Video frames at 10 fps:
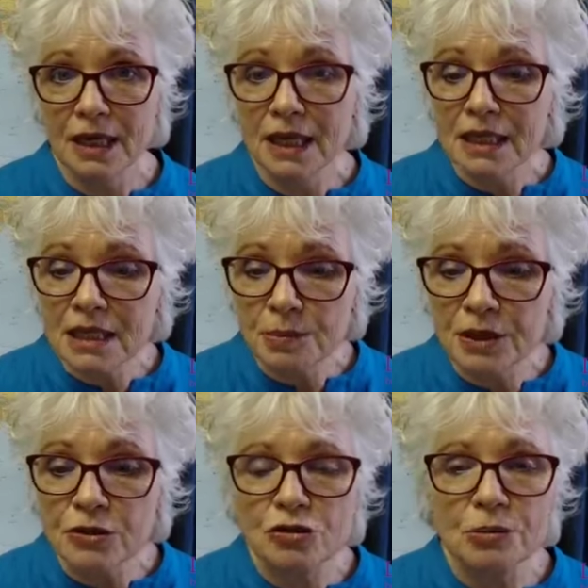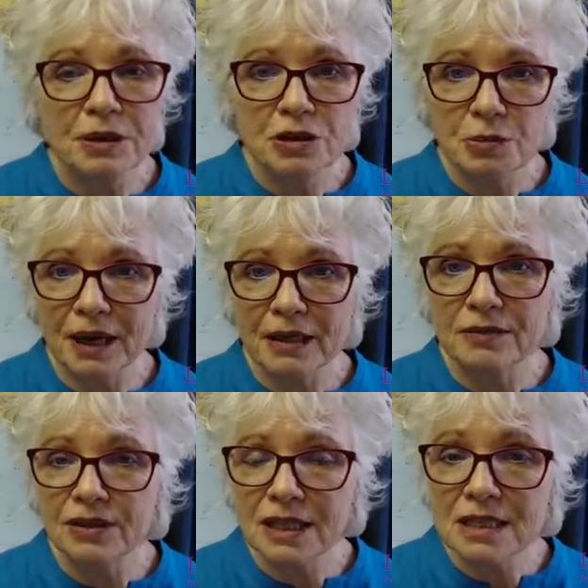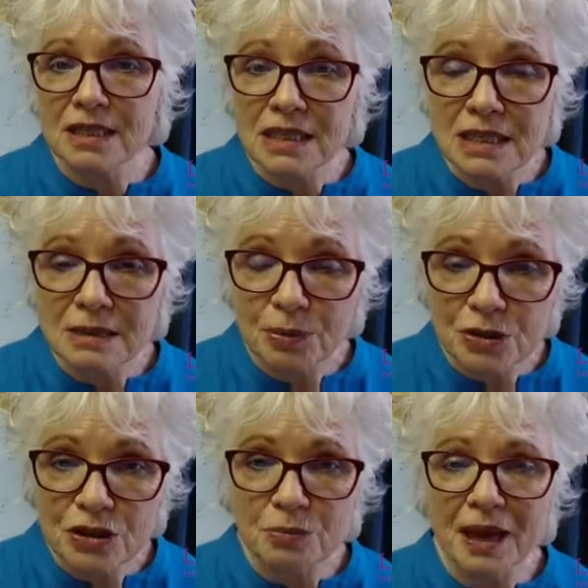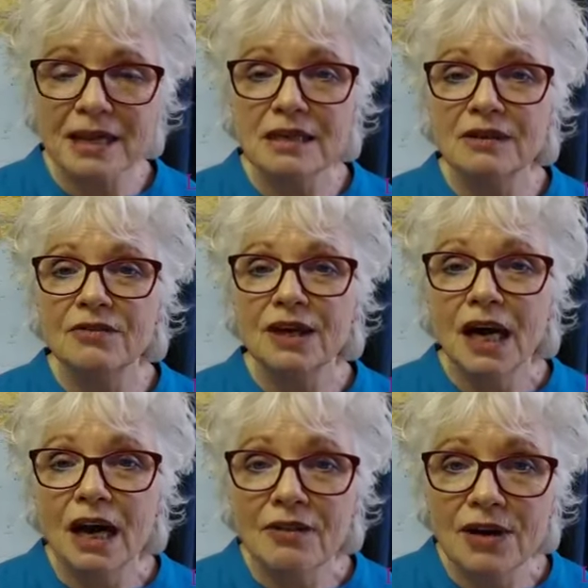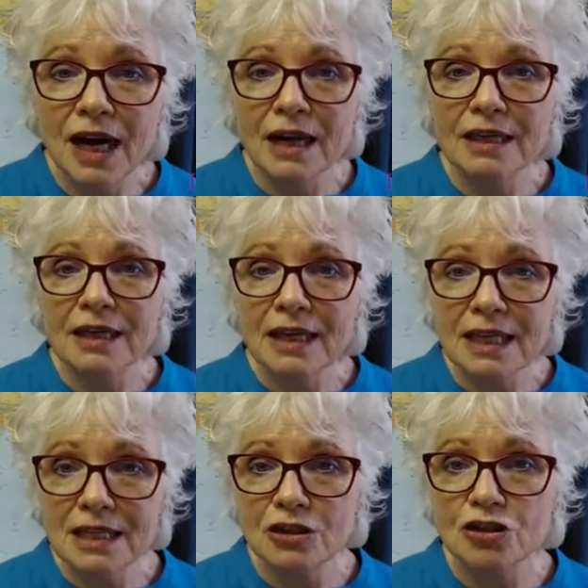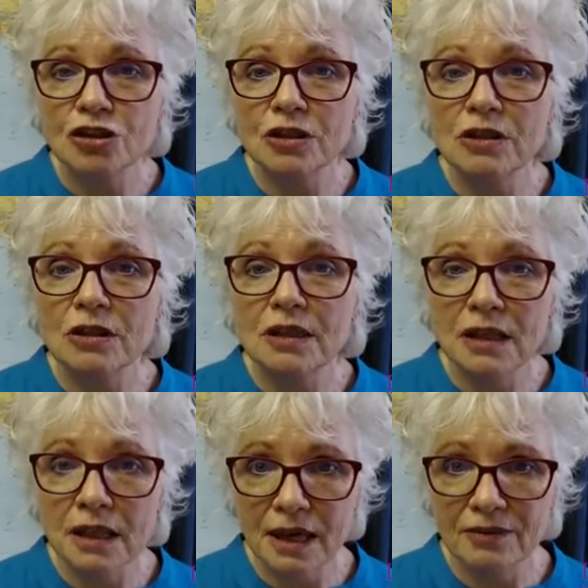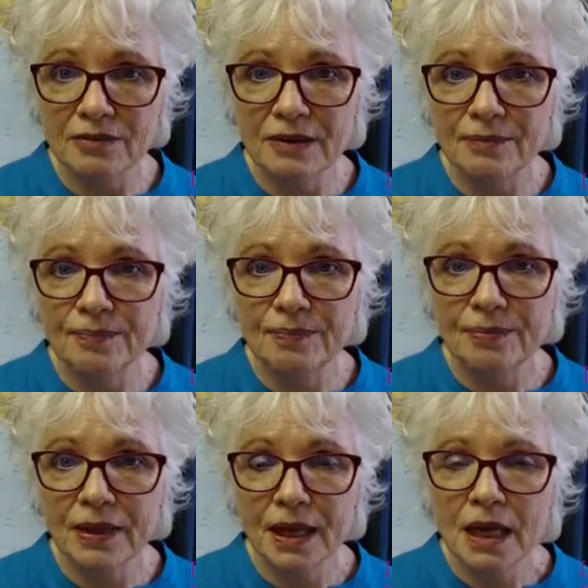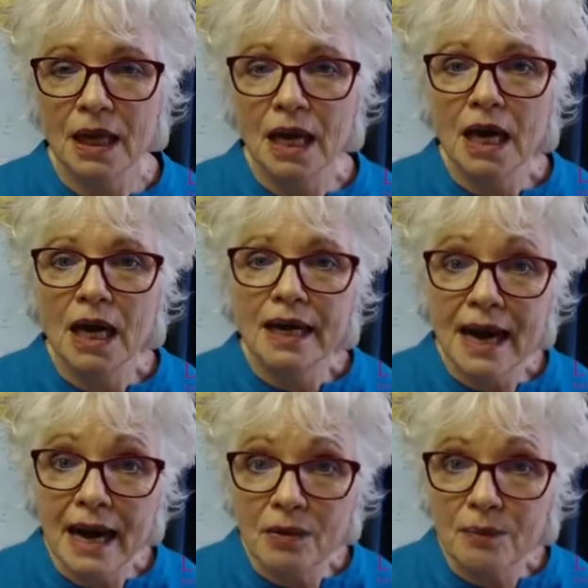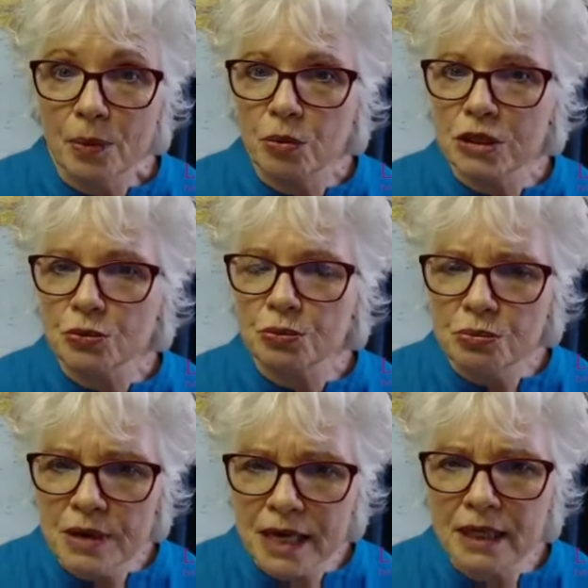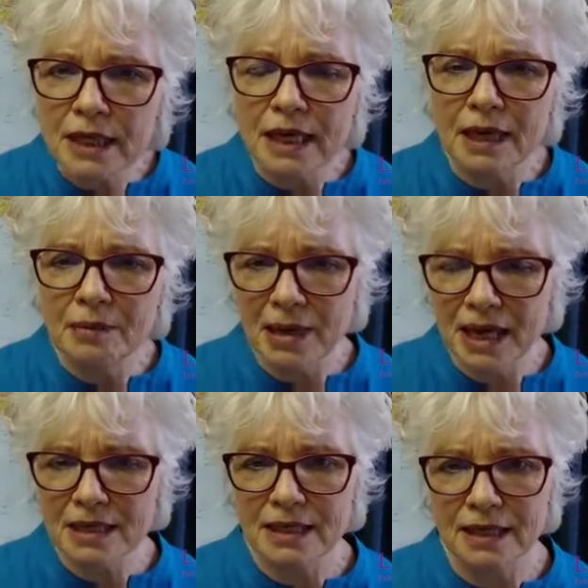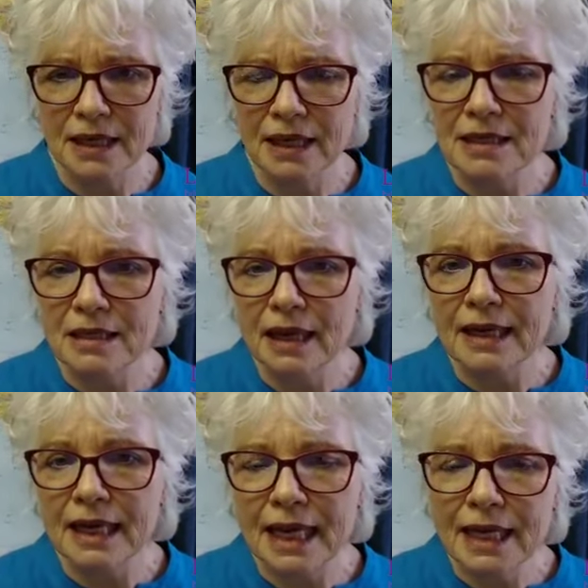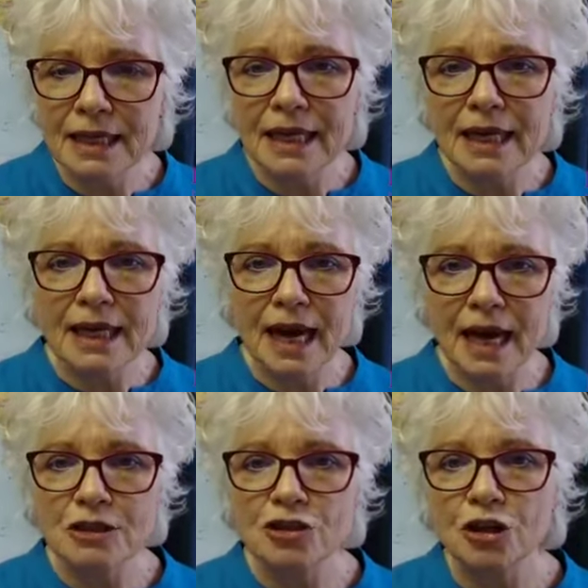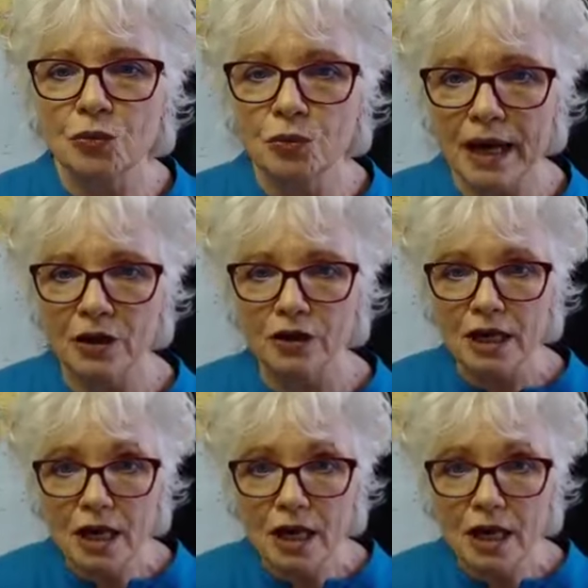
The spiritual perspective is this perspective of unconditional love. Now, what's really amazing is that in the Akashic record,